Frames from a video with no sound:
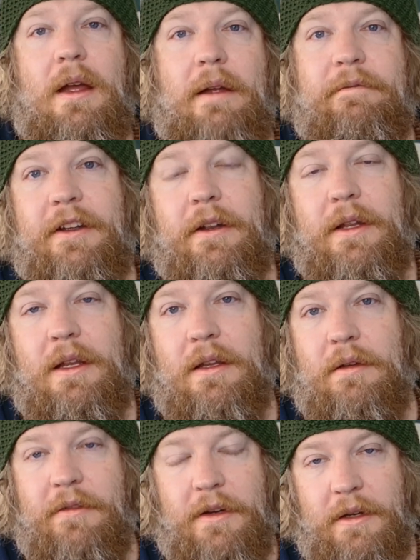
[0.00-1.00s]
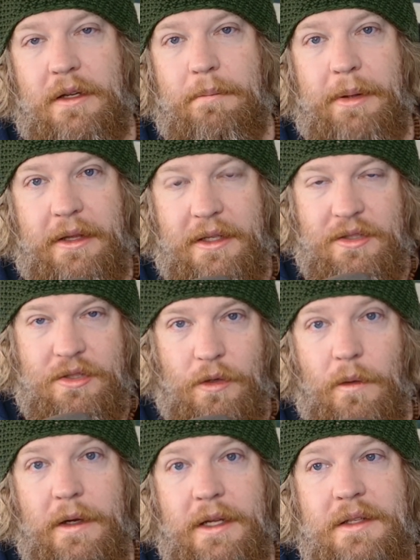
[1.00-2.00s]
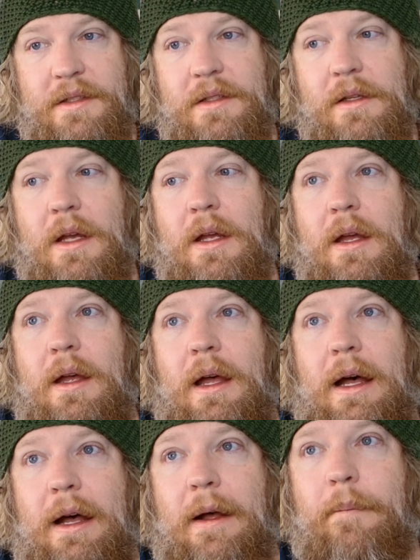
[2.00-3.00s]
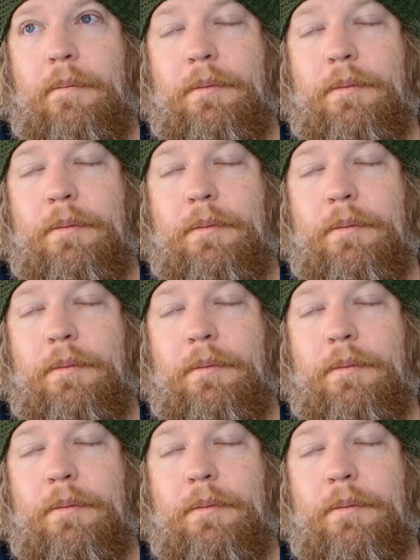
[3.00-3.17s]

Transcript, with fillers: and very, you know, very compelling stories uh,